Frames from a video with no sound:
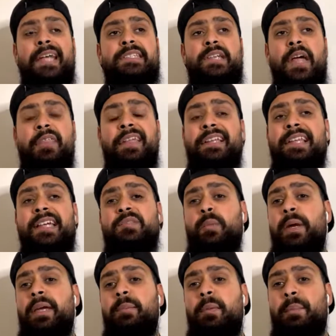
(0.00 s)
So I think that's
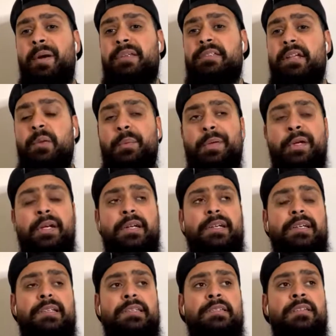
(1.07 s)
why him and Martial work
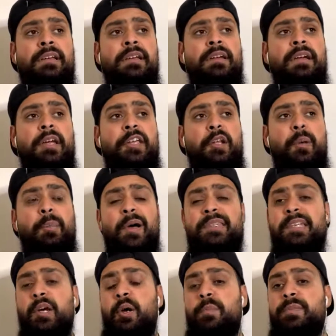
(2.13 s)
because,
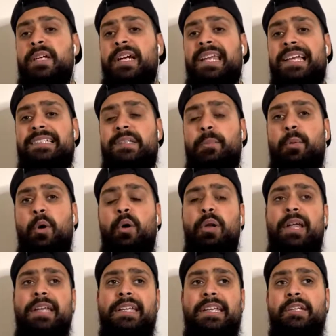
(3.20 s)
Martial comes and collects the ball
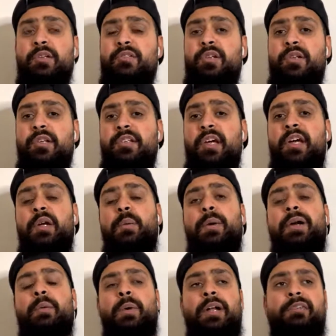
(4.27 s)
and he does all the dirty
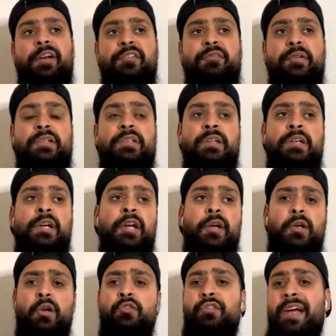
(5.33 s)
work while Rashford,
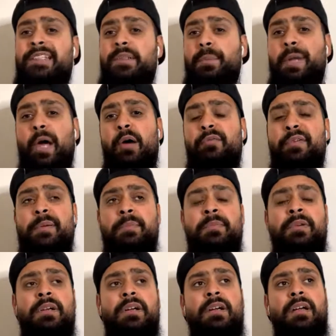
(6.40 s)
tries to play off him.
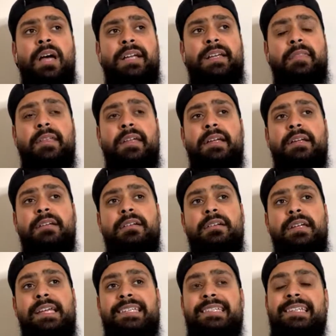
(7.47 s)
And I think
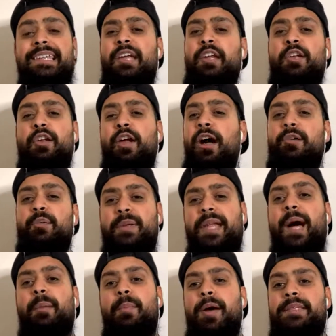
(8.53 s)
it's little and large
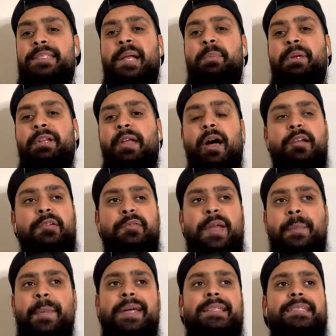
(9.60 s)
without Martial being large, if
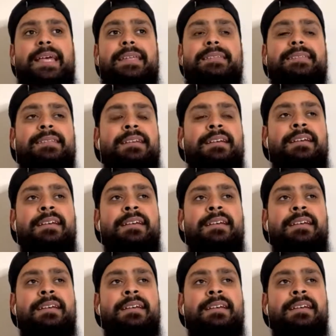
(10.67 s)
that makes sense.